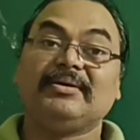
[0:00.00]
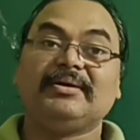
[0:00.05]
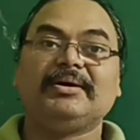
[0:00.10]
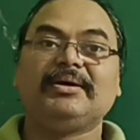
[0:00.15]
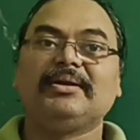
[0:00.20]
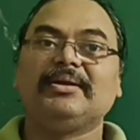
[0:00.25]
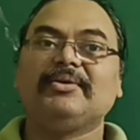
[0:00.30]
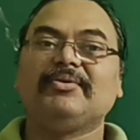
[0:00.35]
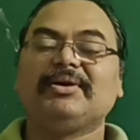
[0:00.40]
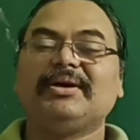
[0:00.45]

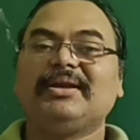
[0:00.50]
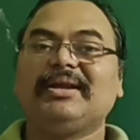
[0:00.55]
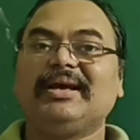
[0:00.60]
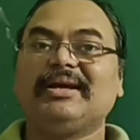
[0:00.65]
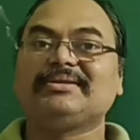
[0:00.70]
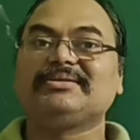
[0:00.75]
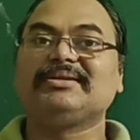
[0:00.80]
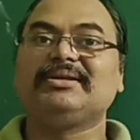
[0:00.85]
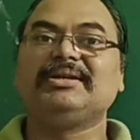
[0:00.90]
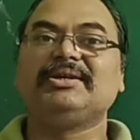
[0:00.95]
and you can
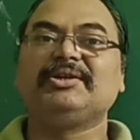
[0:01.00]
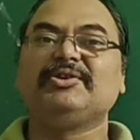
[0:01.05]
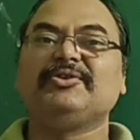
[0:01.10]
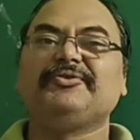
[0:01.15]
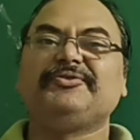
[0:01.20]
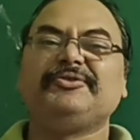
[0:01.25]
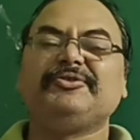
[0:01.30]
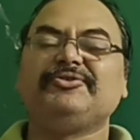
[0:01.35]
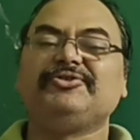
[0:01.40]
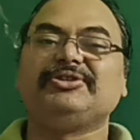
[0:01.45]
excel in
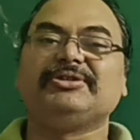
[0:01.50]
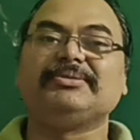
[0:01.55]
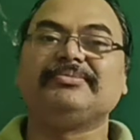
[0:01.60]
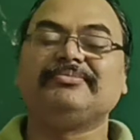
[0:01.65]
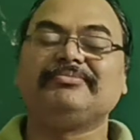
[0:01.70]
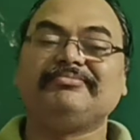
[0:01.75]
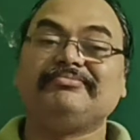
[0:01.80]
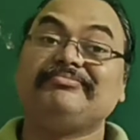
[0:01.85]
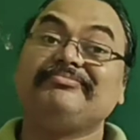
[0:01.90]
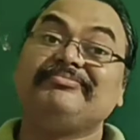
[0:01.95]
the future.
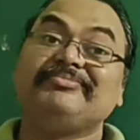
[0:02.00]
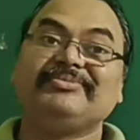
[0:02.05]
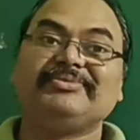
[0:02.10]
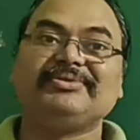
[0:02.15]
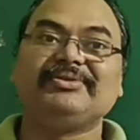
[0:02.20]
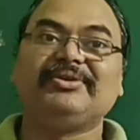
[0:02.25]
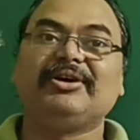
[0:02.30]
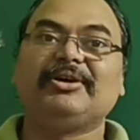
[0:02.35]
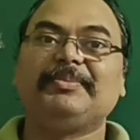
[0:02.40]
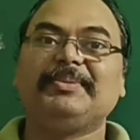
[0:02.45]

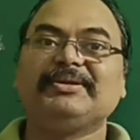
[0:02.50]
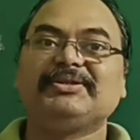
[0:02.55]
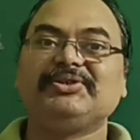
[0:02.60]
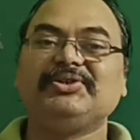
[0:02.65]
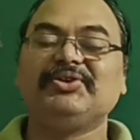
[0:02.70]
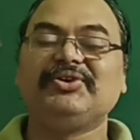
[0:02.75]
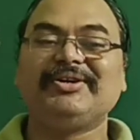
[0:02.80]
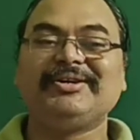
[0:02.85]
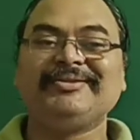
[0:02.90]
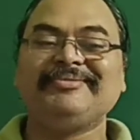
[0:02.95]
God
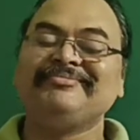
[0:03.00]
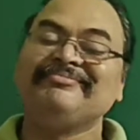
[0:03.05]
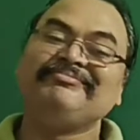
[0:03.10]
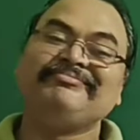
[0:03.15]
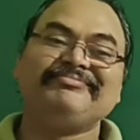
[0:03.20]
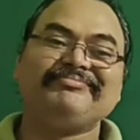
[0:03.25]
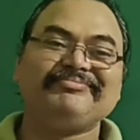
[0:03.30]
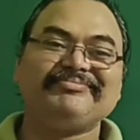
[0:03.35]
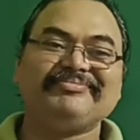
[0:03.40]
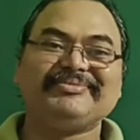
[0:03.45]
bless you all.
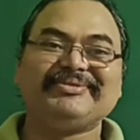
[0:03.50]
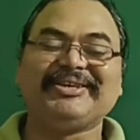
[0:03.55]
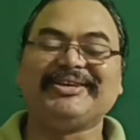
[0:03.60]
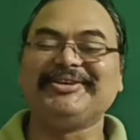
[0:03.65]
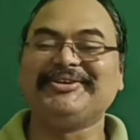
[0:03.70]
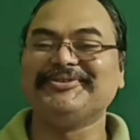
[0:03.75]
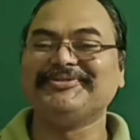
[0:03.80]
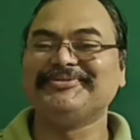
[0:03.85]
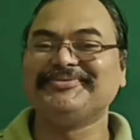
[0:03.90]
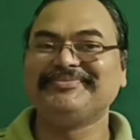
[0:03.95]

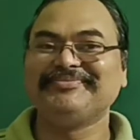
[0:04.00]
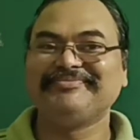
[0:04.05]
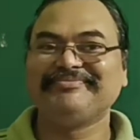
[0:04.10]
Thank you.